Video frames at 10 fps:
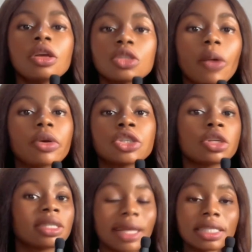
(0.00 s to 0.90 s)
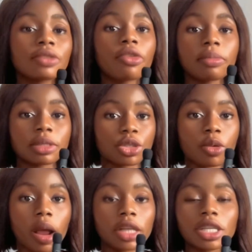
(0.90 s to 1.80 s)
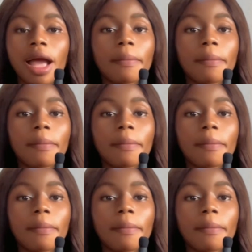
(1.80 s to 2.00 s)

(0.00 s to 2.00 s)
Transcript: So I was just starting from the scratch.